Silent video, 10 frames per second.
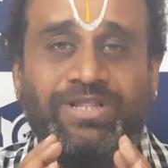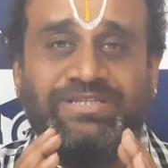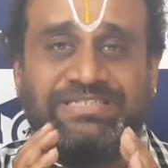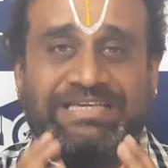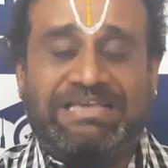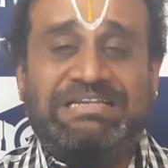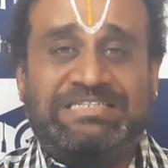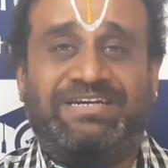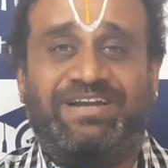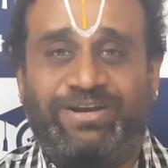the skills
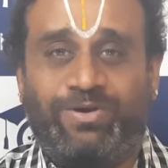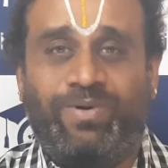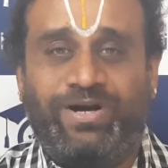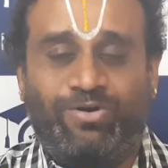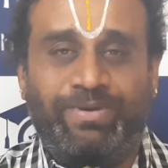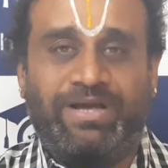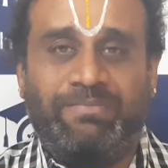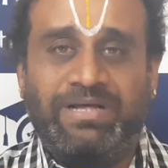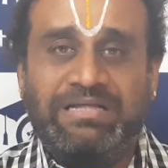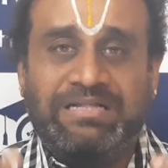that are required to become
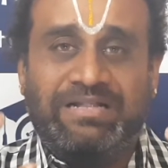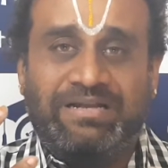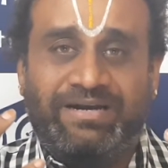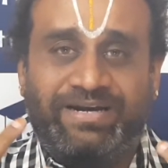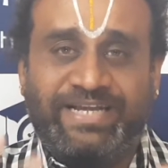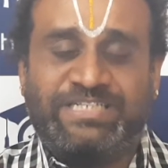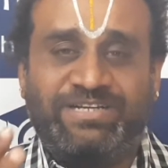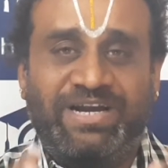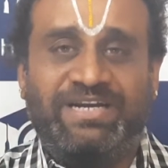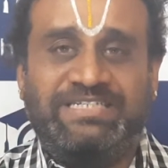a
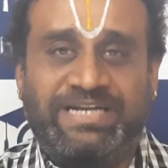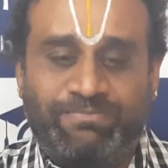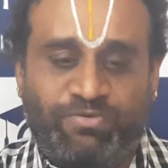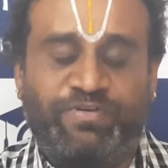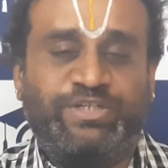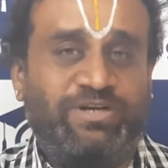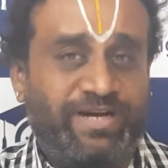textile design professional?